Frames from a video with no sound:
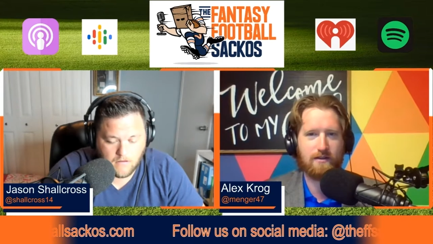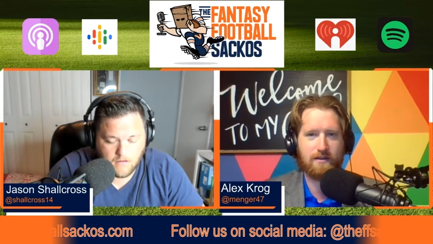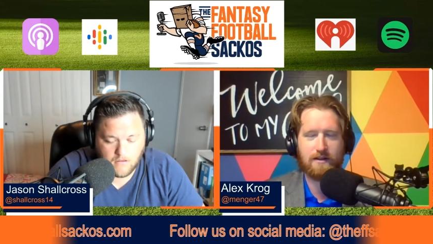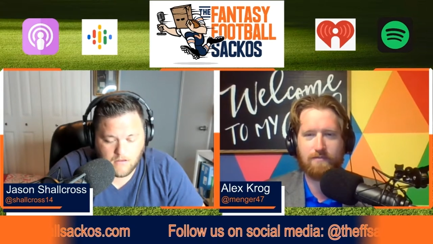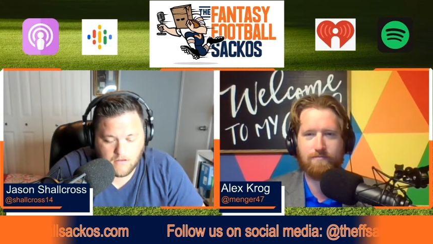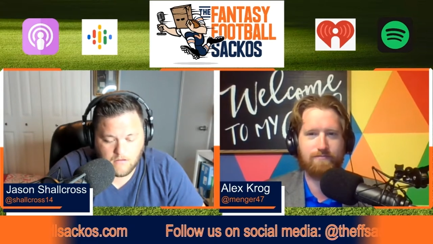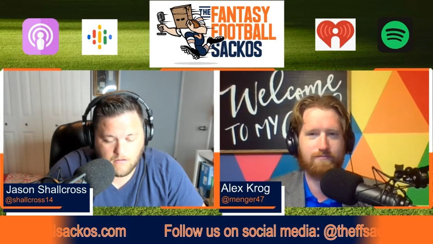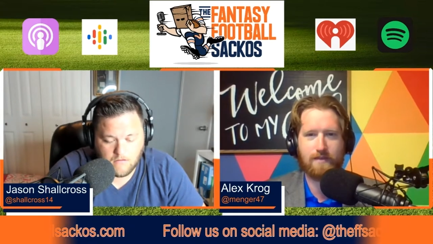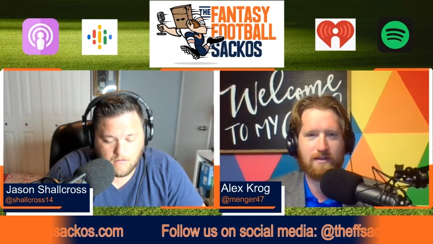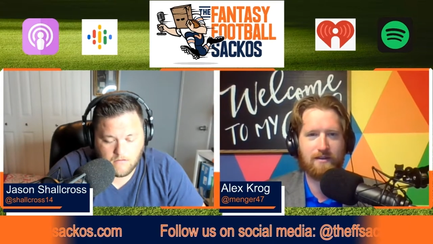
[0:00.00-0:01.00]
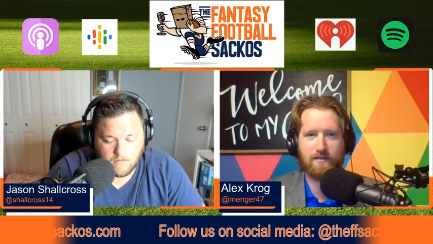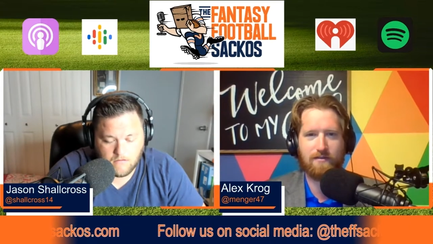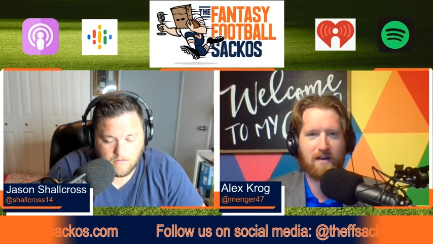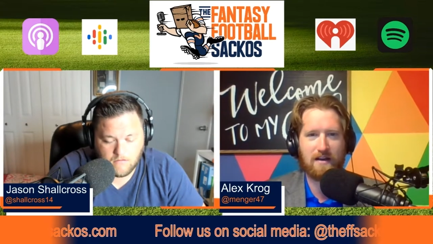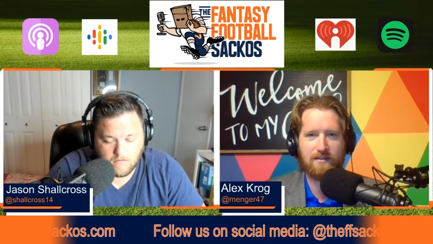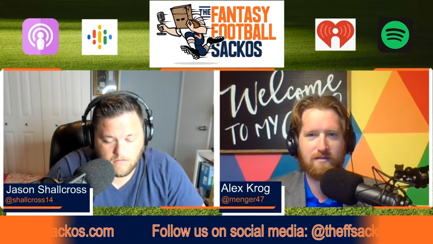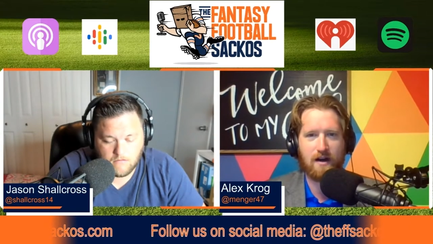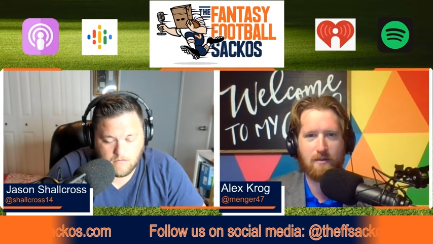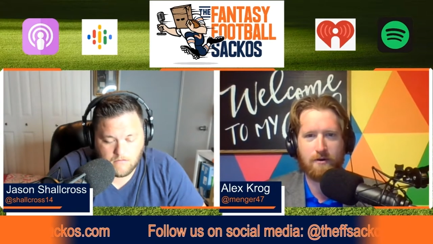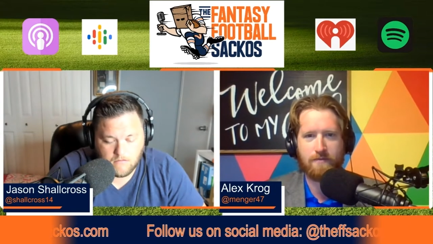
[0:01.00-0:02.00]
Speaker 1: because he isn't fantasy
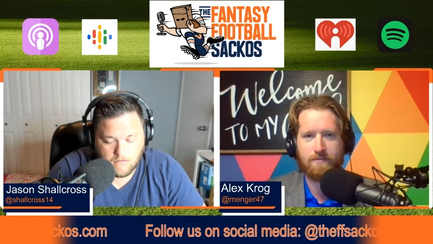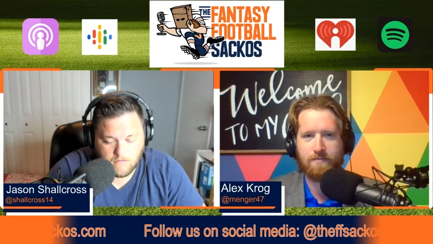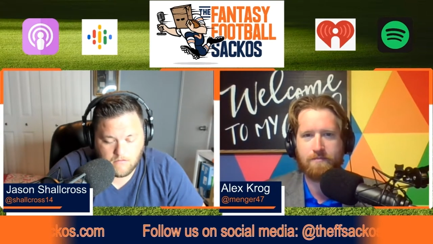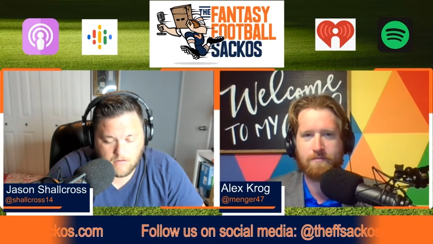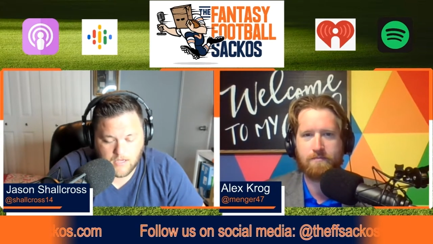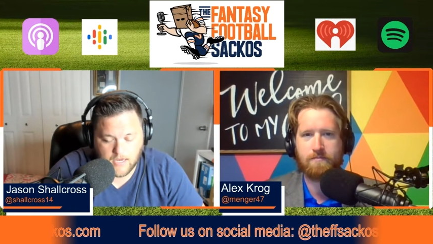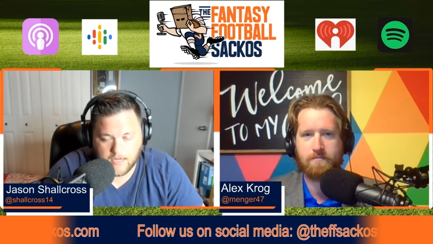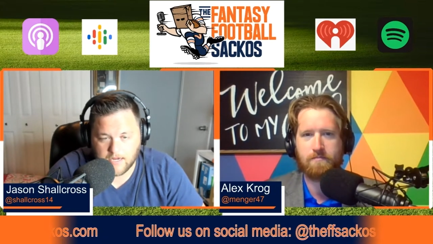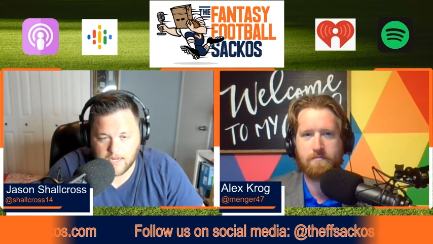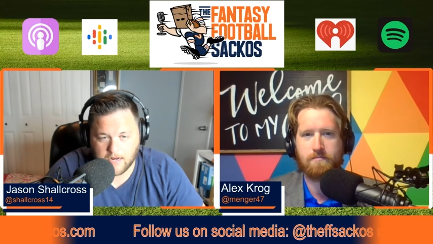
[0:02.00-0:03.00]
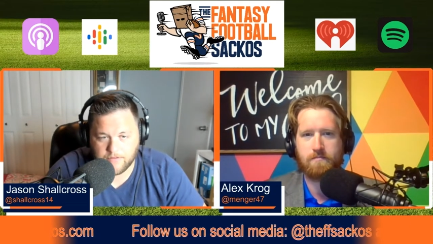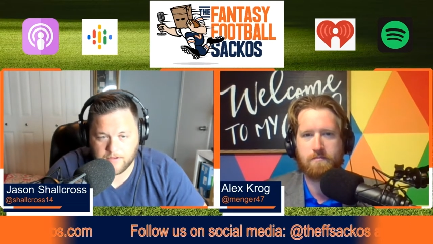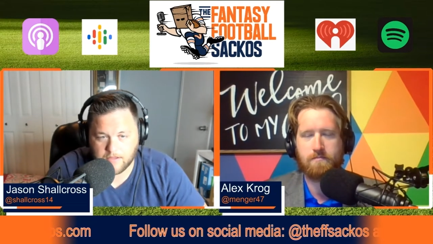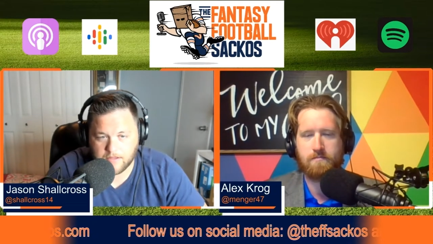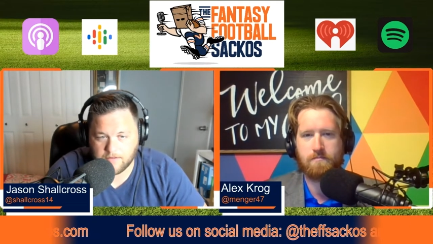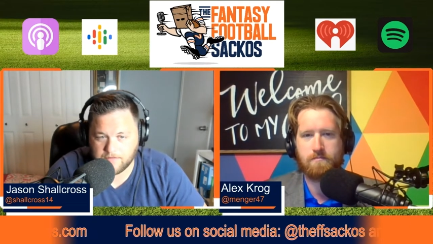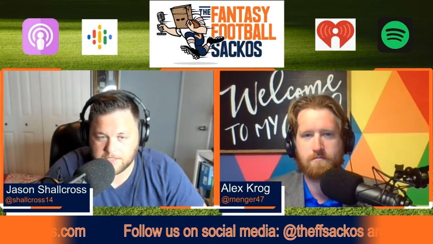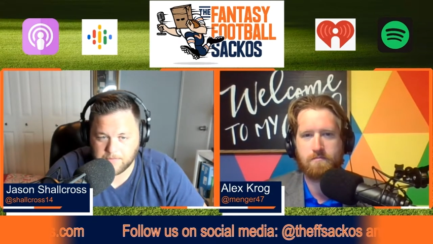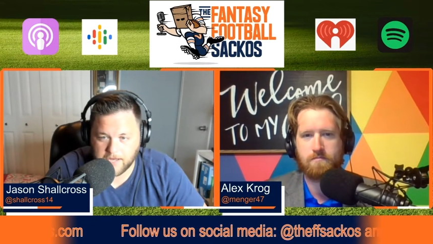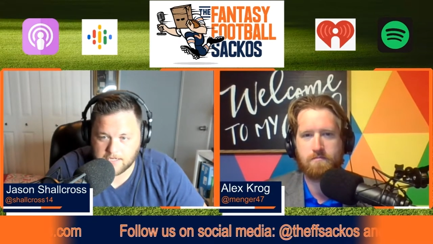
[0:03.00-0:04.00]
viable.
Speaker 2: Yeah, you got to think that
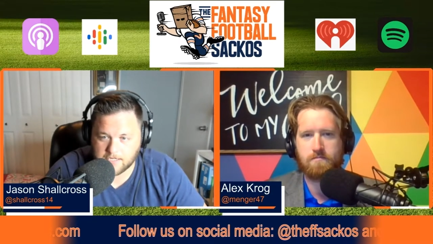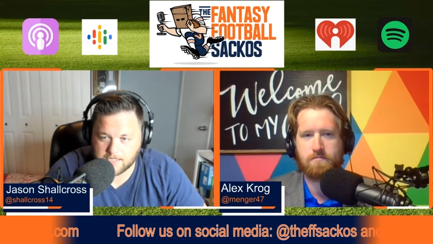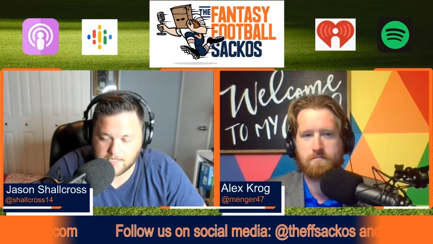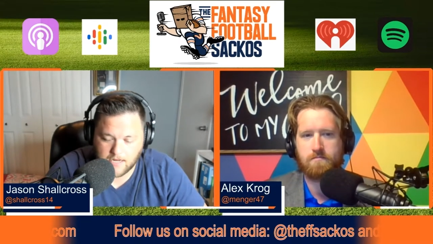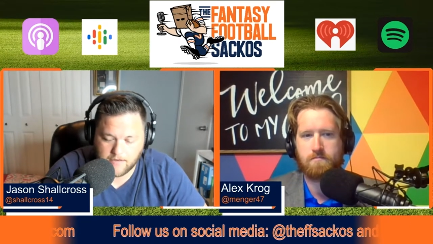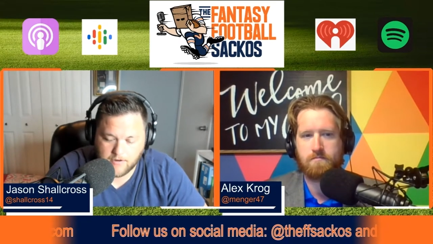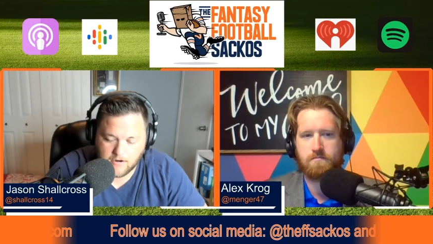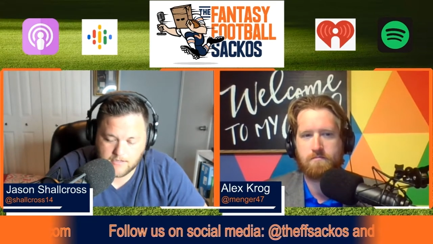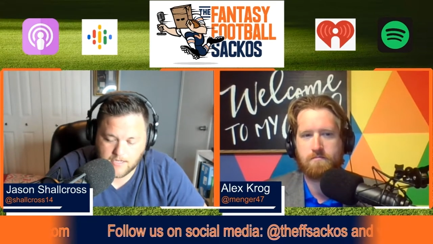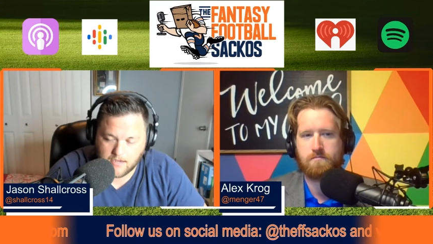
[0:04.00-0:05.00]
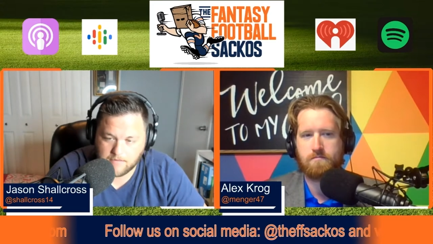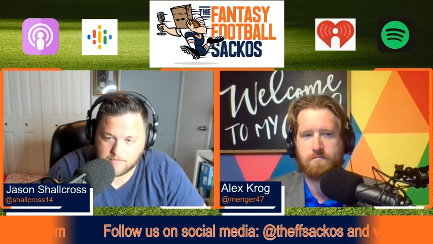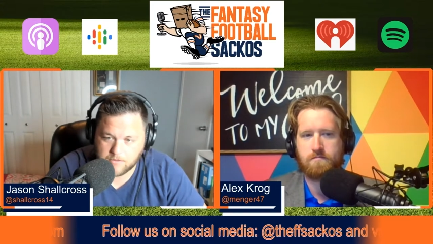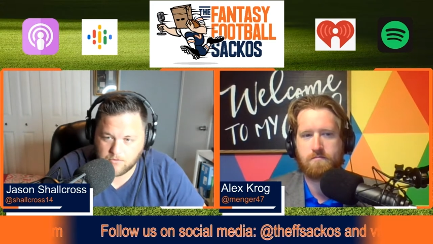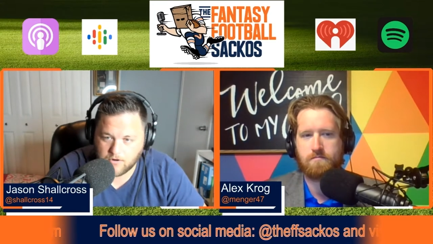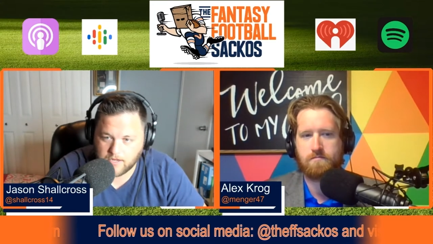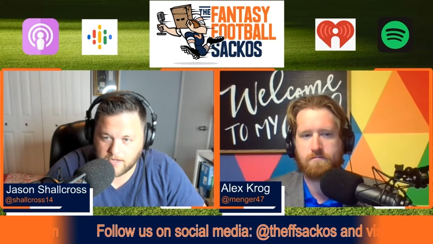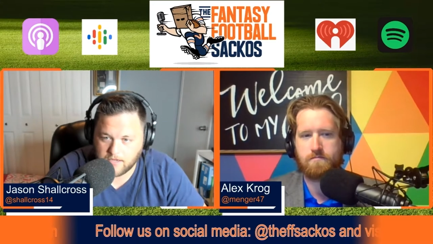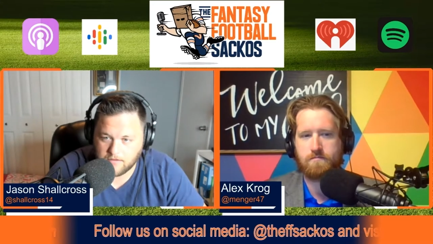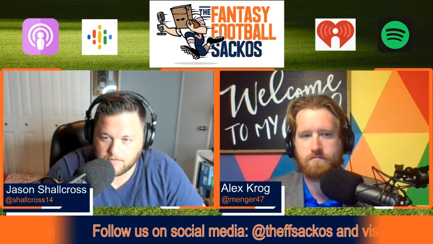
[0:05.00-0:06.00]
Fitzmagic is going to have a hard time supporting
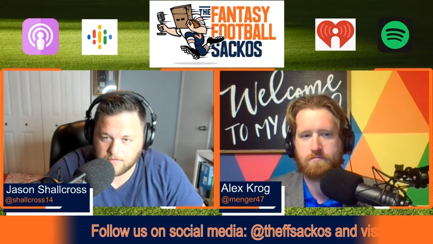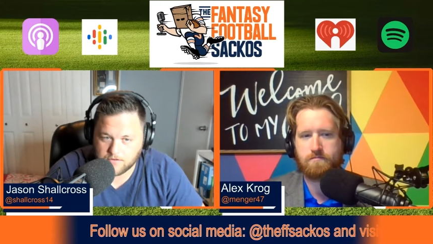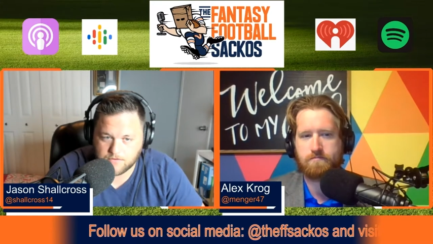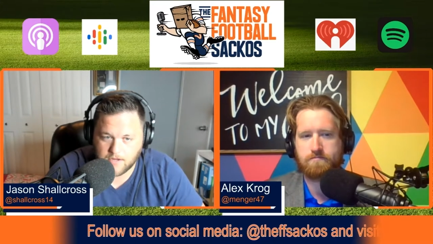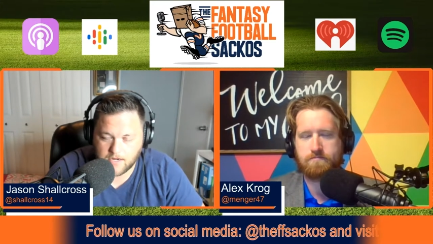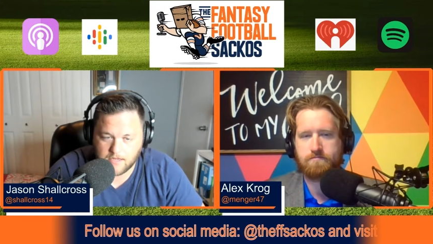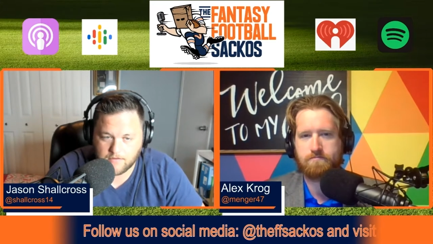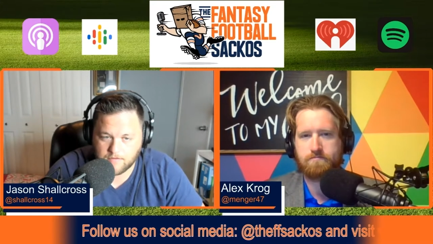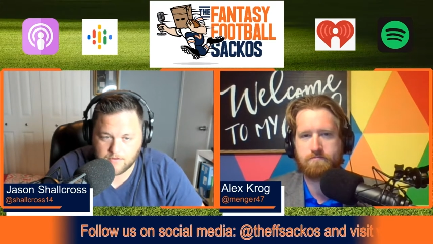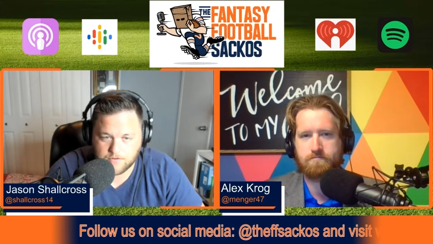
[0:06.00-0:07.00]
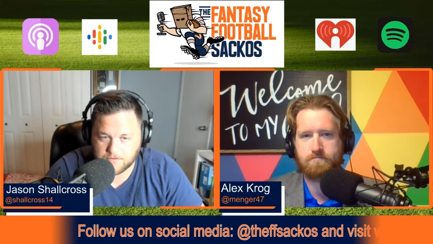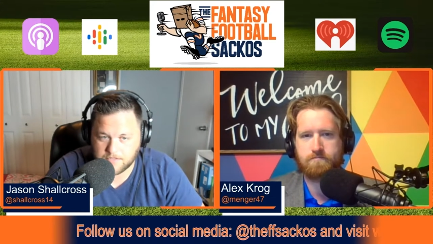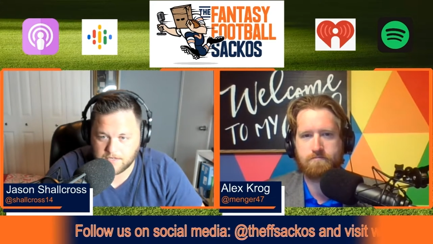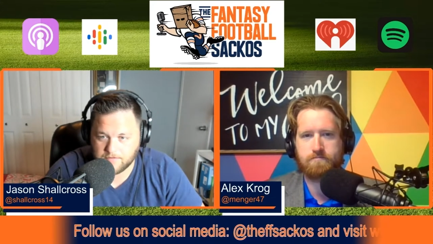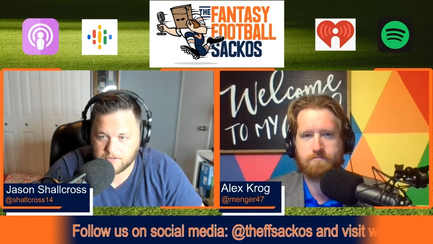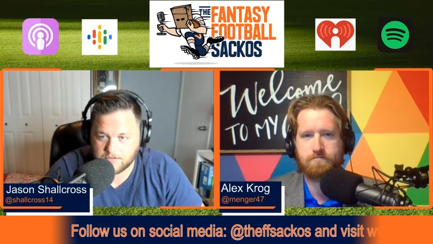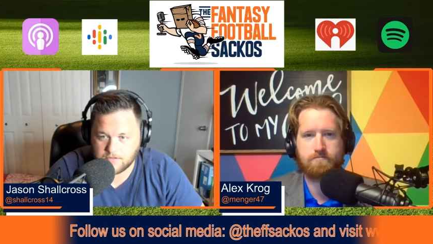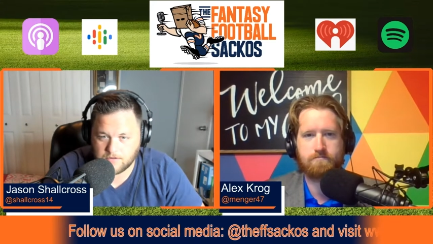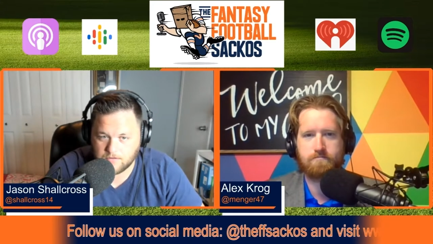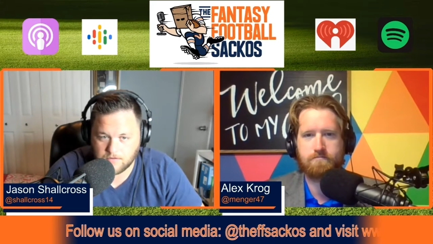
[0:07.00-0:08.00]
either of those, any of those receivers
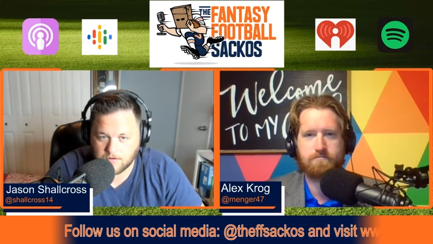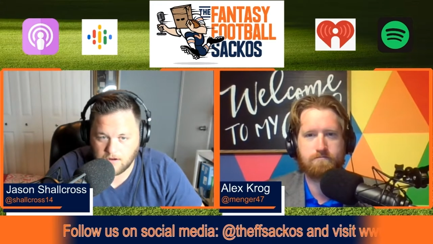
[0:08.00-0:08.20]
or